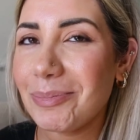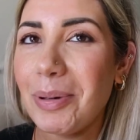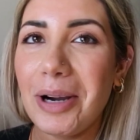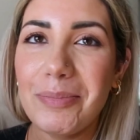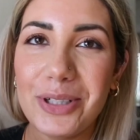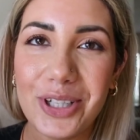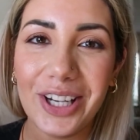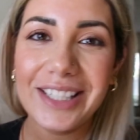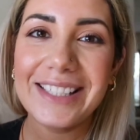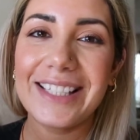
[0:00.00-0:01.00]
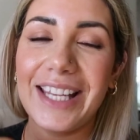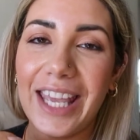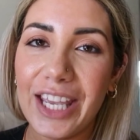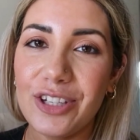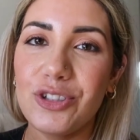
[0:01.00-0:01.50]
Parmesan is an
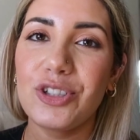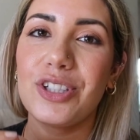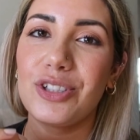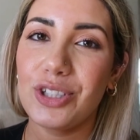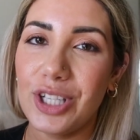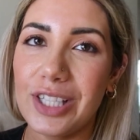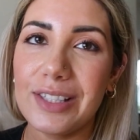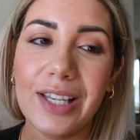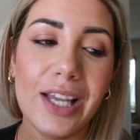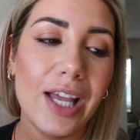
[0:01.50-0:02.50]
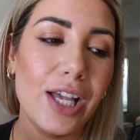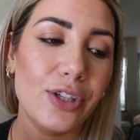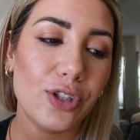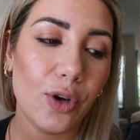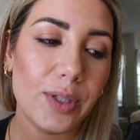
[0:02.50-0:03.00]
aged cheese.
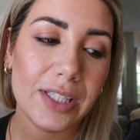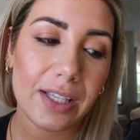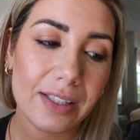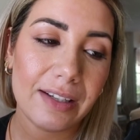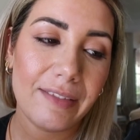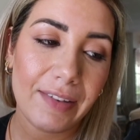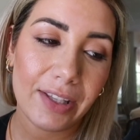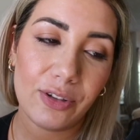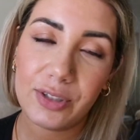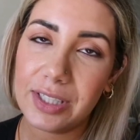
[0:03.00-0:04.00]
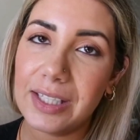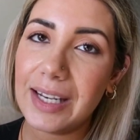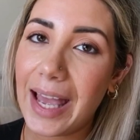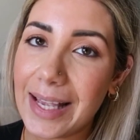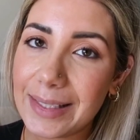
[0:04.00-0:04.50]
So it's not gonna affect your skin
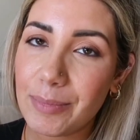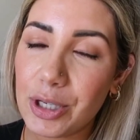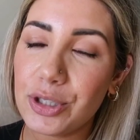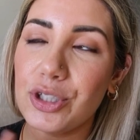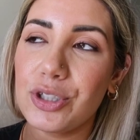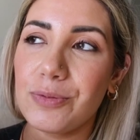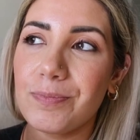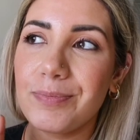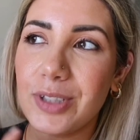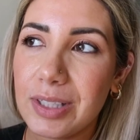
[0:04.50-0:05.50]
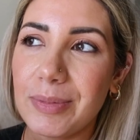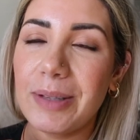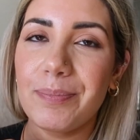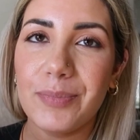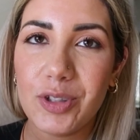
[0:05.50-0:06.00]
as much trust me
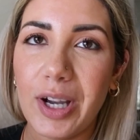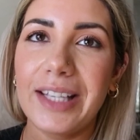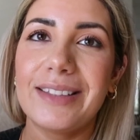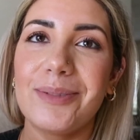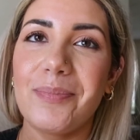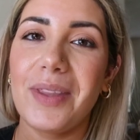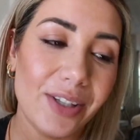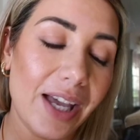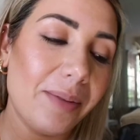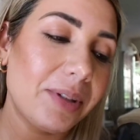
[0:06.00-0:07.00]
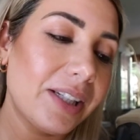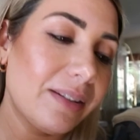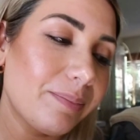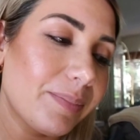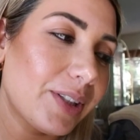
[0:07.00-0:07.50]
try it okay i'm
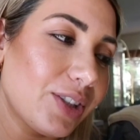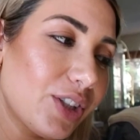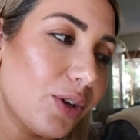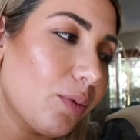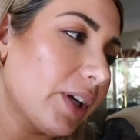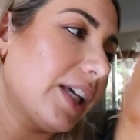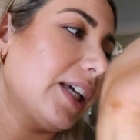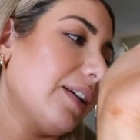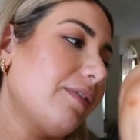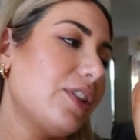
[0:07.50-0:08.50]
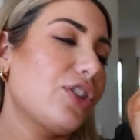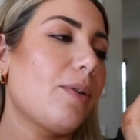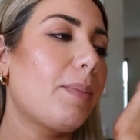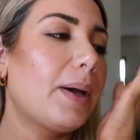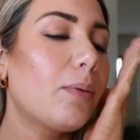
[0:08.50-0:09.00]
gonna continue working and finish
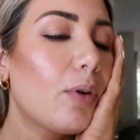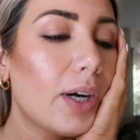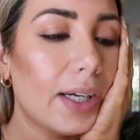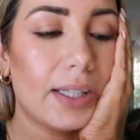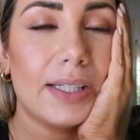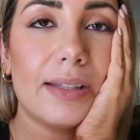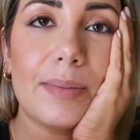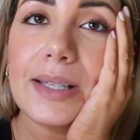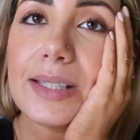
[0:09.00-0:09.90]
up my work and eat my